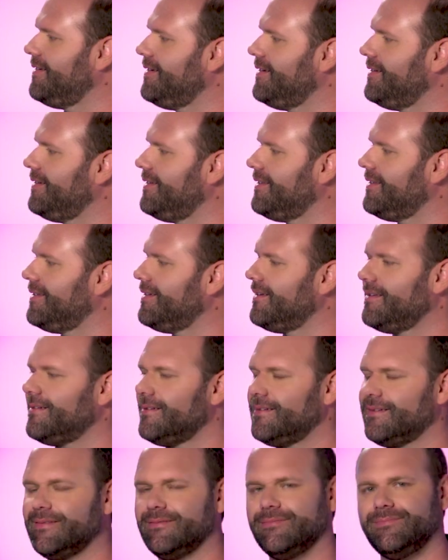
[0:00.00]

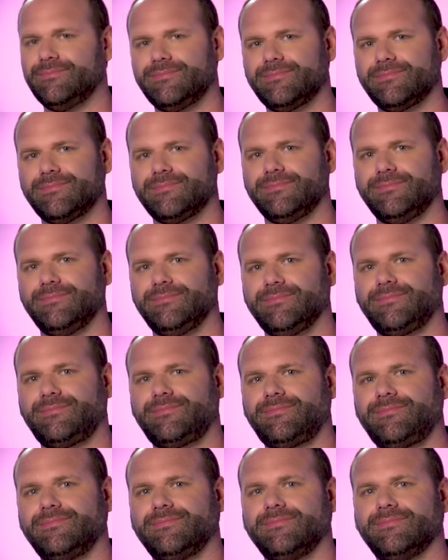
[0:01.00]

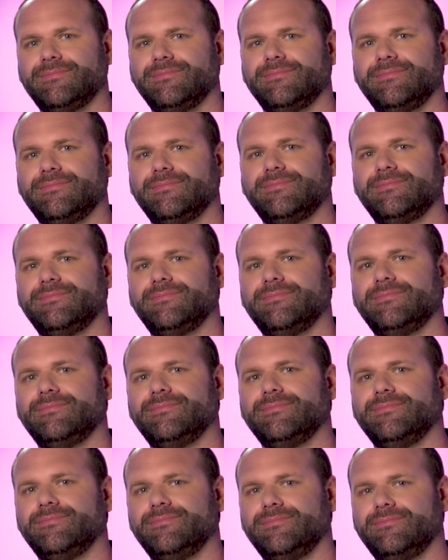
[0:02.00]

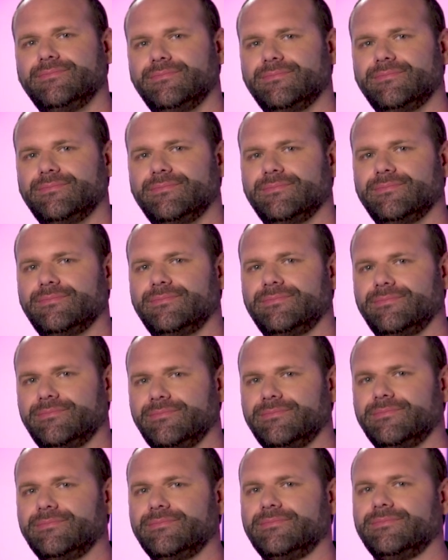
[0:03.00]

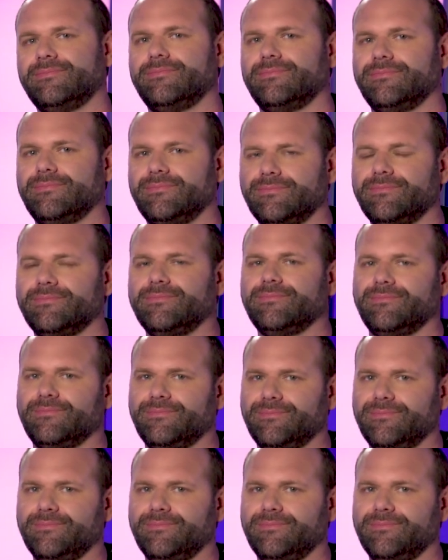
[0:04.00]
[no speech]